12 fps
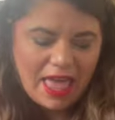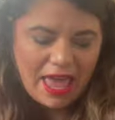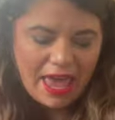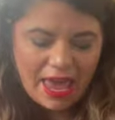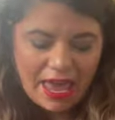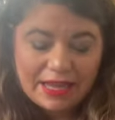
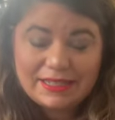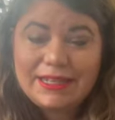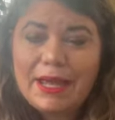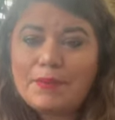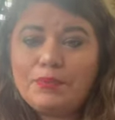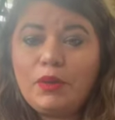And
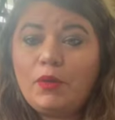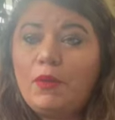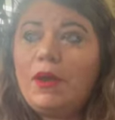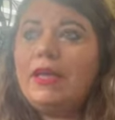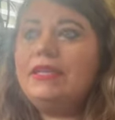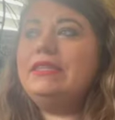
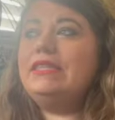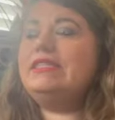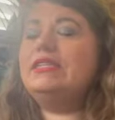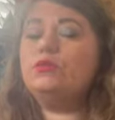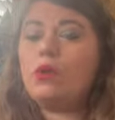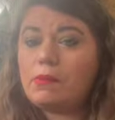yeah, this
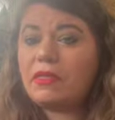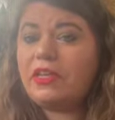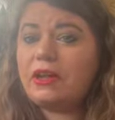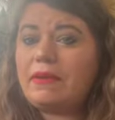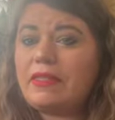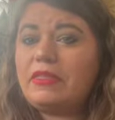is
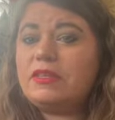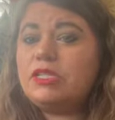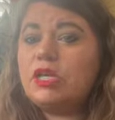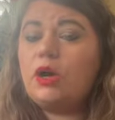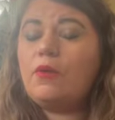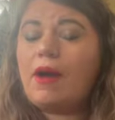Romathon month,
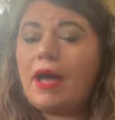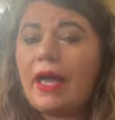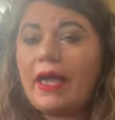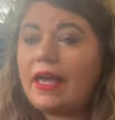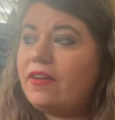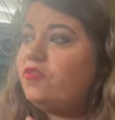so
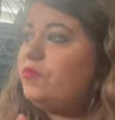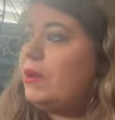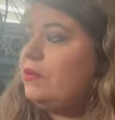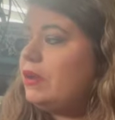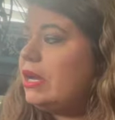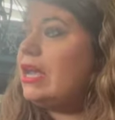I have
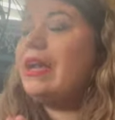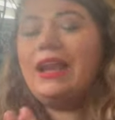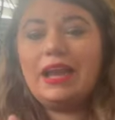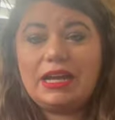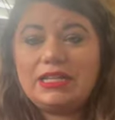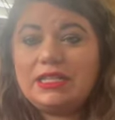been reading a
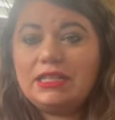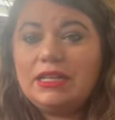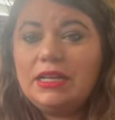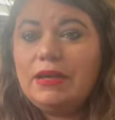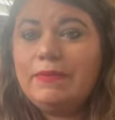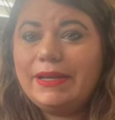lot.
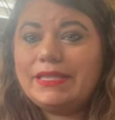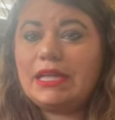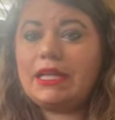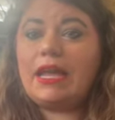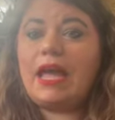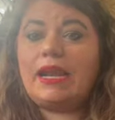
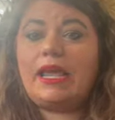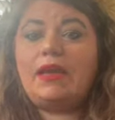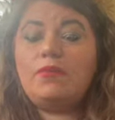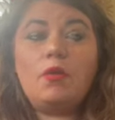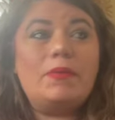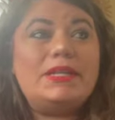Basically, any
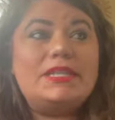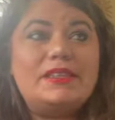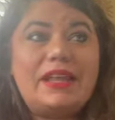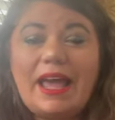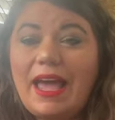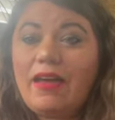moment
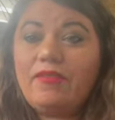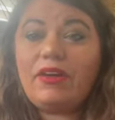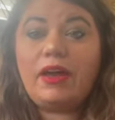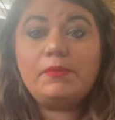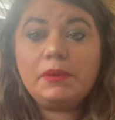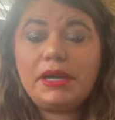that I have,
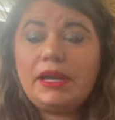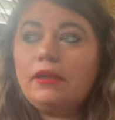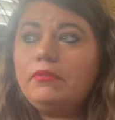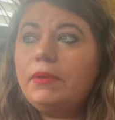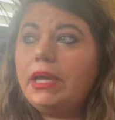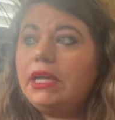I am reading
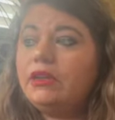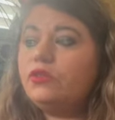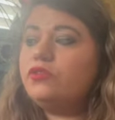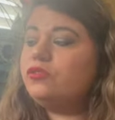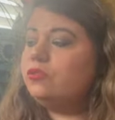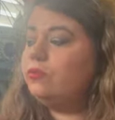
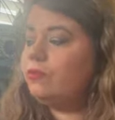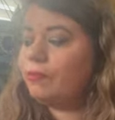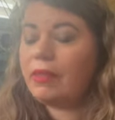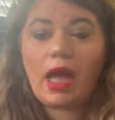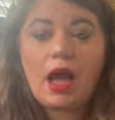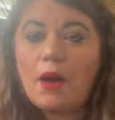because
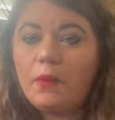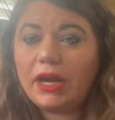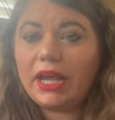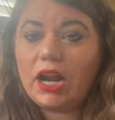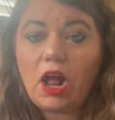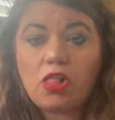I
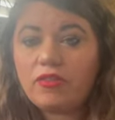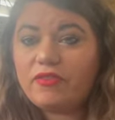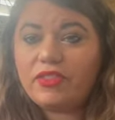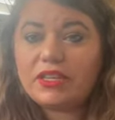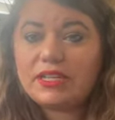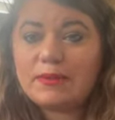want to get all
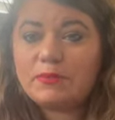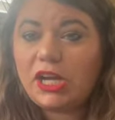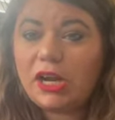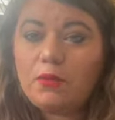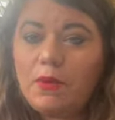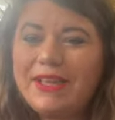of the team
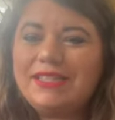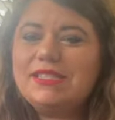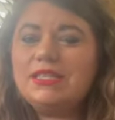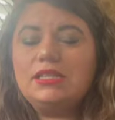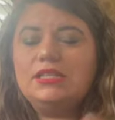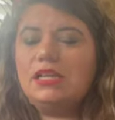shadow
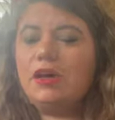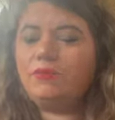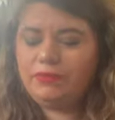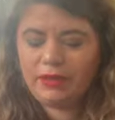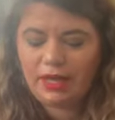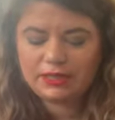points, so
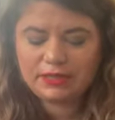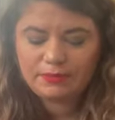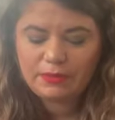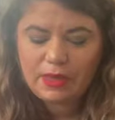yes.